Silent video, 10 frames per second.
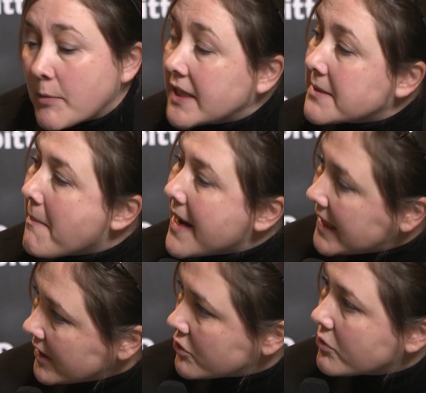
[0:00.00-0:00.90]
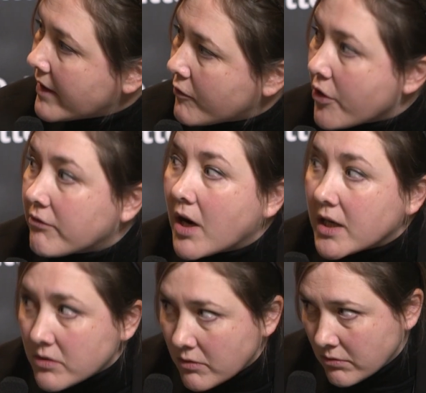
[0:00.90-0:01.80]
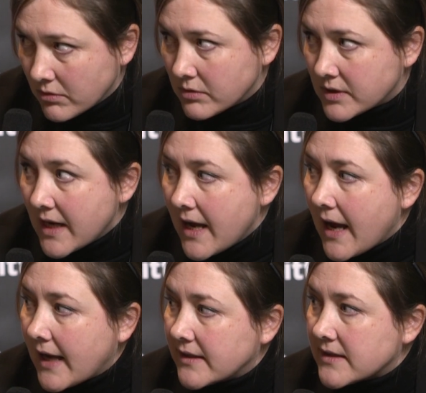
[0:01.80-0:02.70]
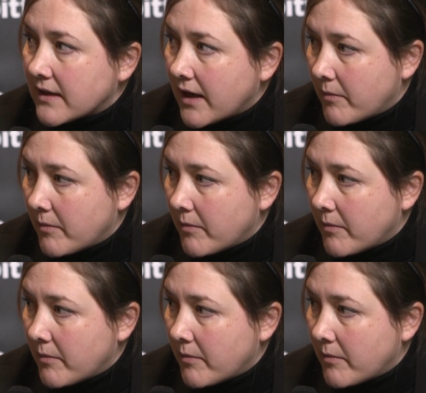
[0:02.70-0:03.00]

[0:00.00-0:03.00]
but it's making sure they've got the right tools and